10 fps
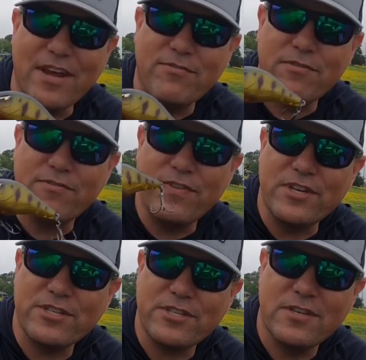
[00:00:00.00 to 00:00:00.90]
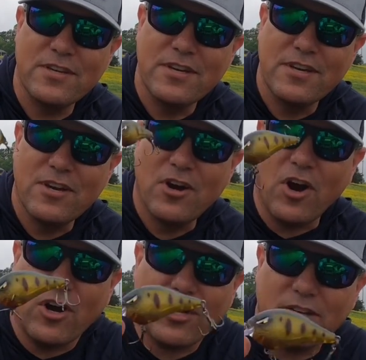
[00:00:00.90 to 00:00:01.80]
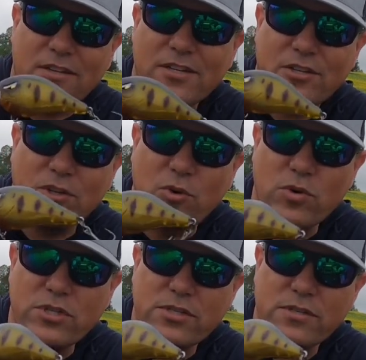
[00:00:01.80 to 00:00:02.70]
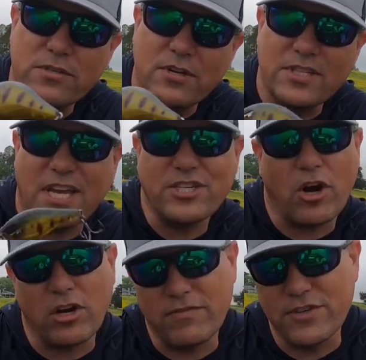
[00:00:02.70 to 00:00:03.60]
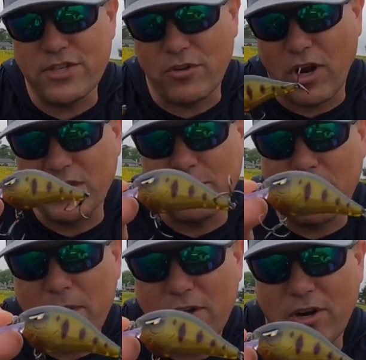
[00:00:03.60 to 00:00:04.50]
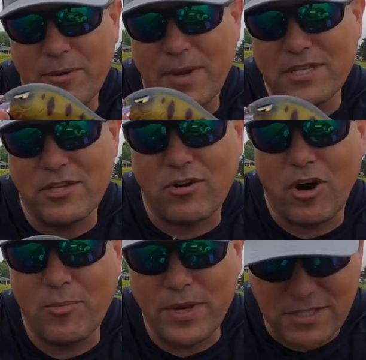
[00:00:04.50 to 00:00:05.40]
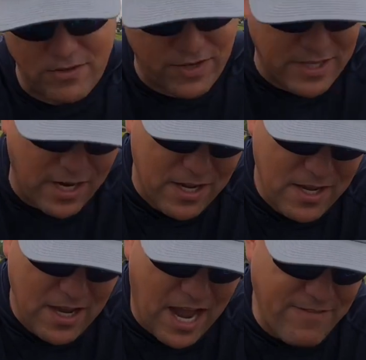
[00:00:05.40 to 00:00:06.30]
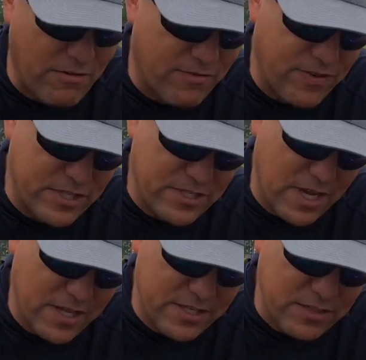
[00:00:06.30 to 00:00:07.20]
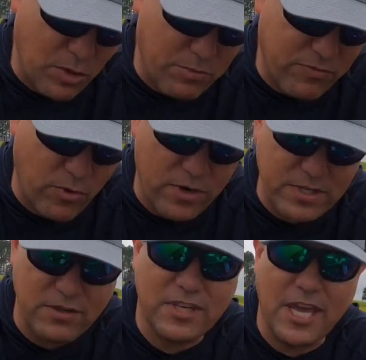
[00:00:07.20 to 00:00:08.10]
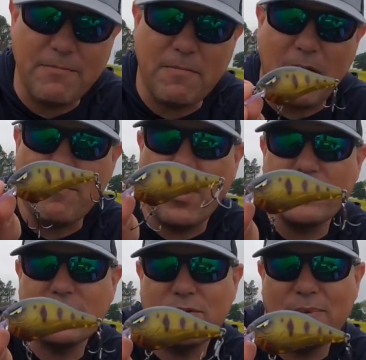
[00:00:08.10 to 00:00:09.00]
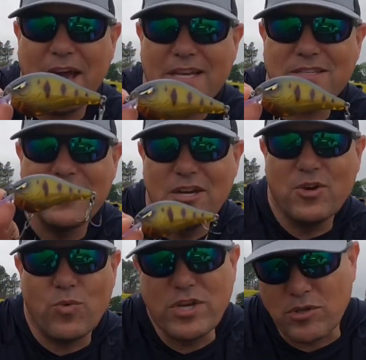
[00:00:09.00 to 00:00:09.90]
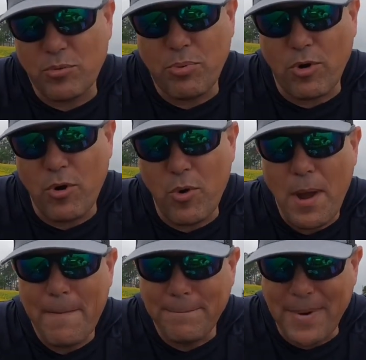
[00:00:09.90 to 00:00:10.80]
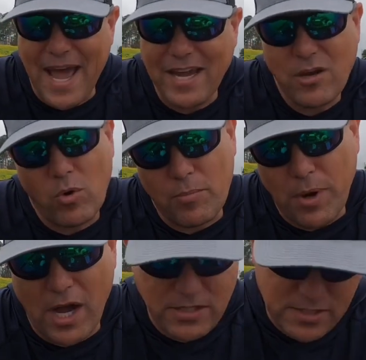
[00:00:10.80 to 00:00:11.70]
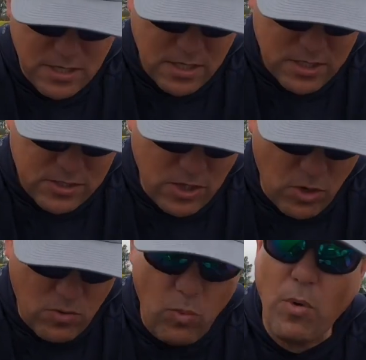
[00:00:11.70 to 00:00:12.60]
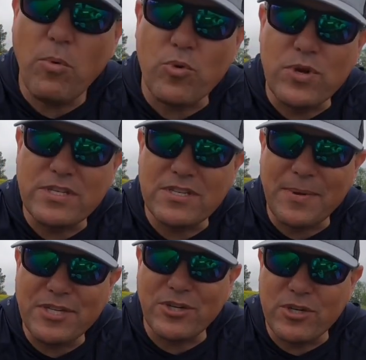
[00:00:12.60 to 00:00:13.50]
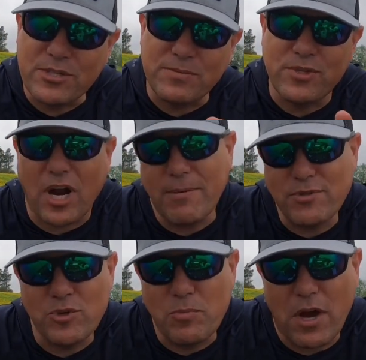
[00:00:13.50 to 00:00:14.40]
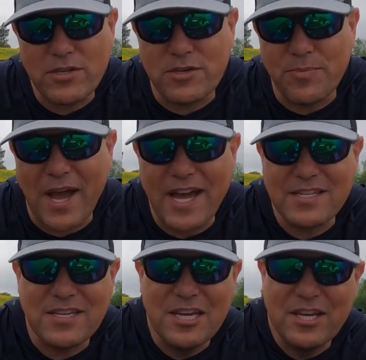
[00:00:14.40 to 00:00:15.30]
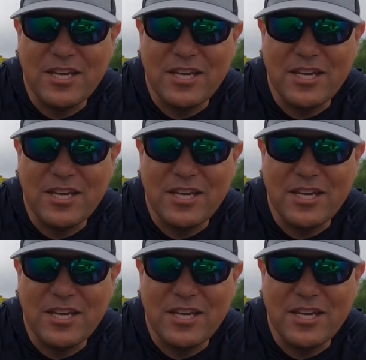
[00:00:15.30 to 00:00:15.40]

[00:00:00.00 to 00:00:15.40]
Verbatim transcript: never fished ark lures. It's actually ark fishing rods, but they make crankbaits and other hard baits, stuff like that. I've never fished uh, this lure before until it came in my Monster Bass Regional Pro bag or box. So one more reason to make sure you're subscribed to Monster Bass